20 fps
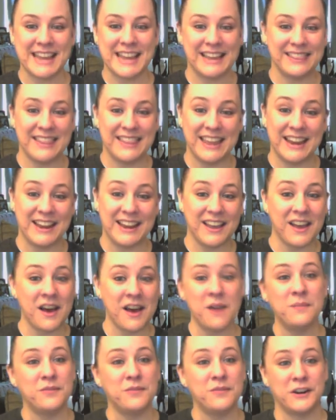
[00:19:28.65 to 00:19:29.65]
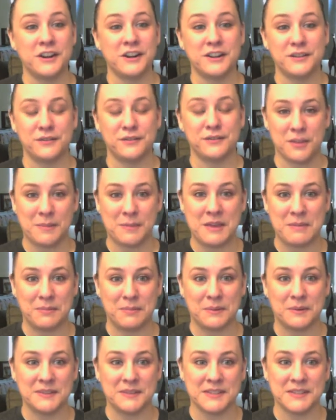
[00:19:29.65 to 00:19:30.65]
and then comfort for the people.